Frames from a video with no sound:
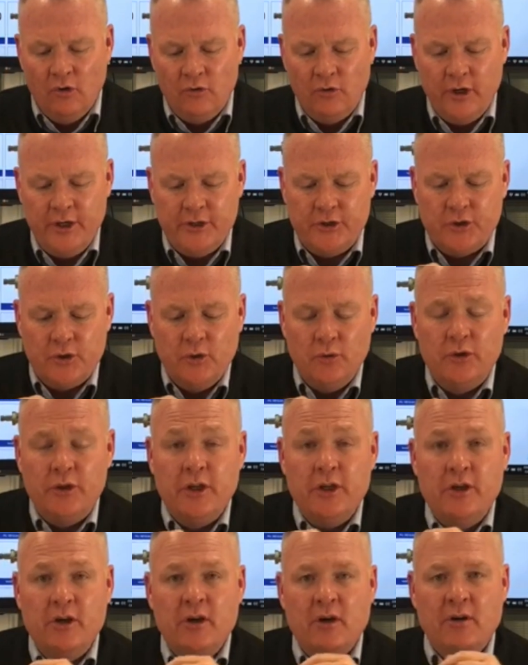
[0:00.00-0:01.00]
right through
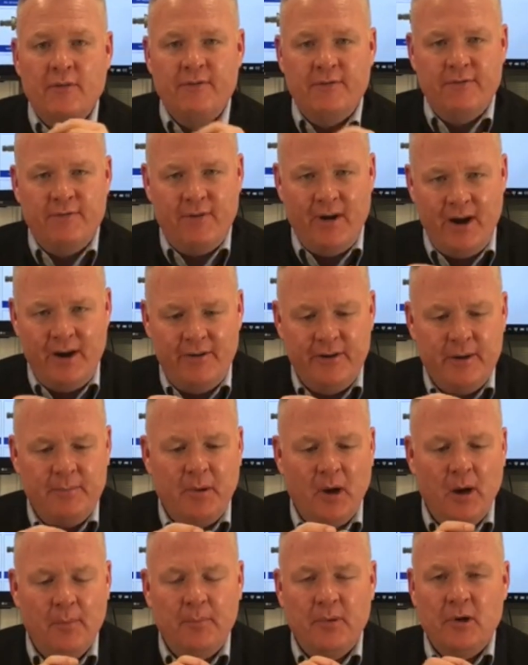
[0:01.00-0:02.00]
to your
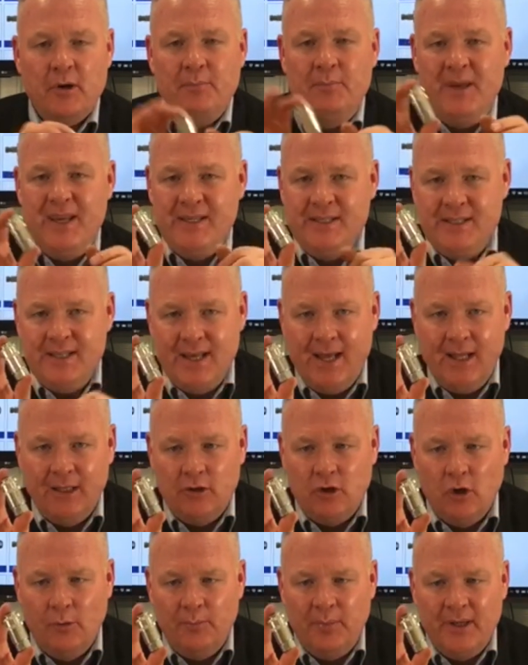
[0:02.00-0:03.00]
very popular
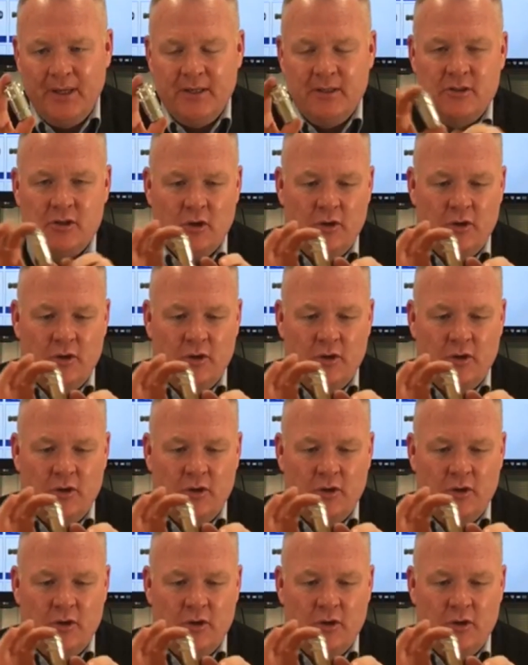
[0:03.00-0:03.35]
PCL couplings.